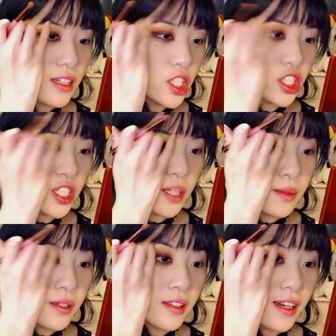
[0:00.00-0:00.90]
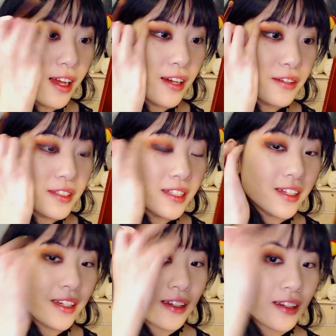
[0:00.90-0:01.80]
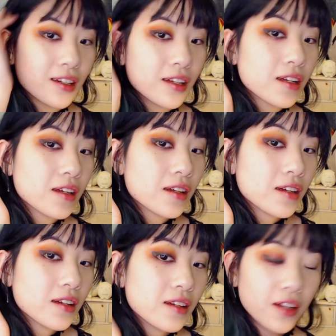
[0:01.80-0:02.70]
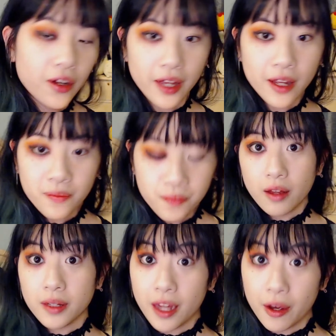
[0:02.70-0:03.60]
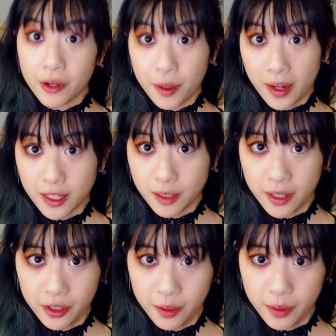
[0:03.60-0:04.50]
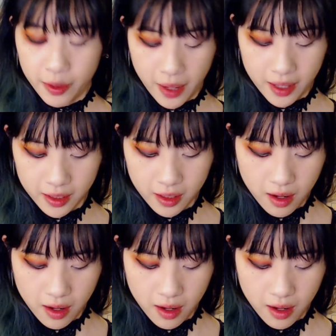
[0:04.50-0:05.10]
shimmer that I really like. Okay, and now going back to my Huda Beauty palette,